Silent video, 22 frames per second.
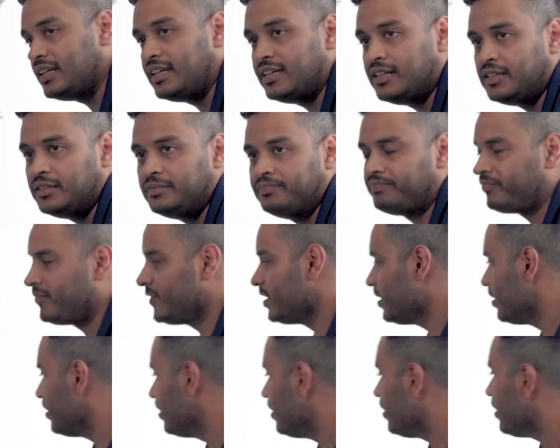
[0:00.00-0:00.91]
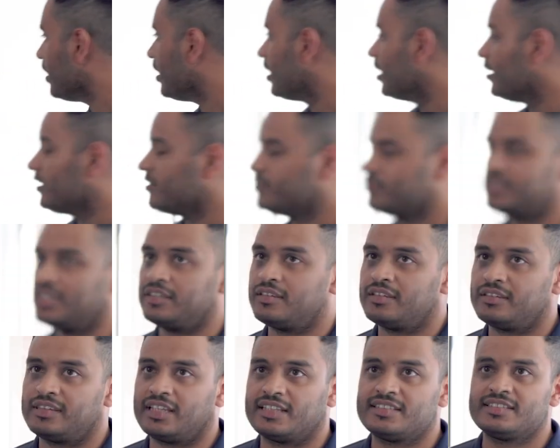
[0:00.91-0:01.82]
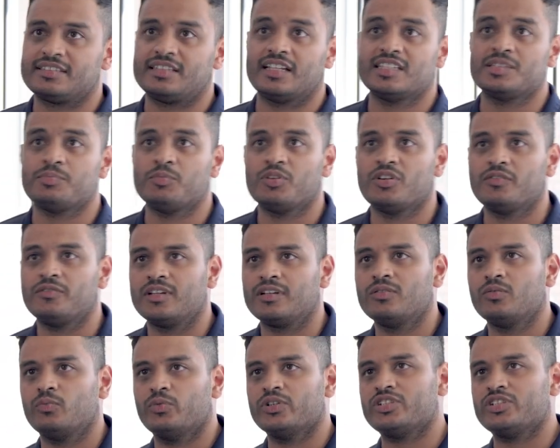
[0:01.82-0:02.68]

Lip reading: here, you'll see that starts moving,